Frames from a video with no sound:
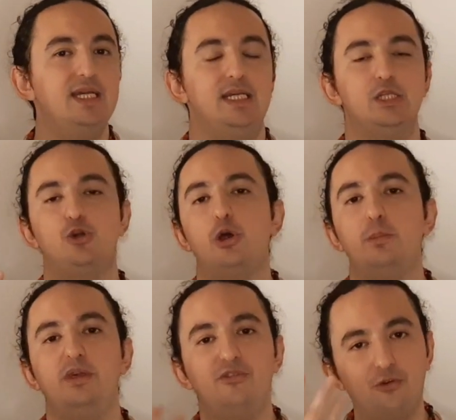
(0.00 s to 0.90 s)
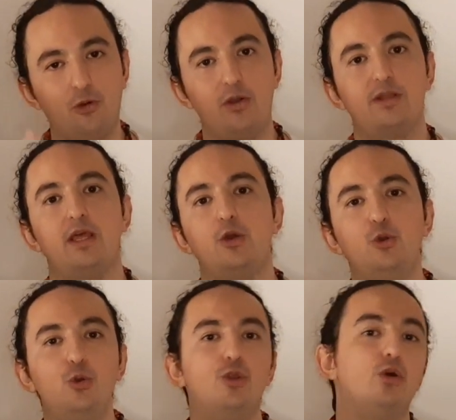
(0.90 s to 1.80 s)
is gonna be for the
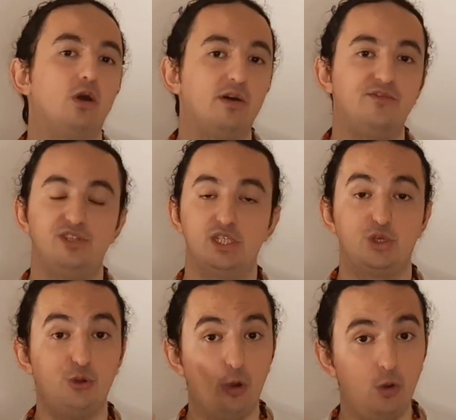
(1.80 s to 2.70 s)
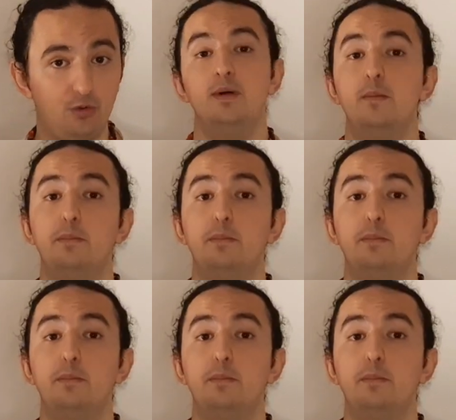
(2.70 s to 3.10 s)
good of this growth.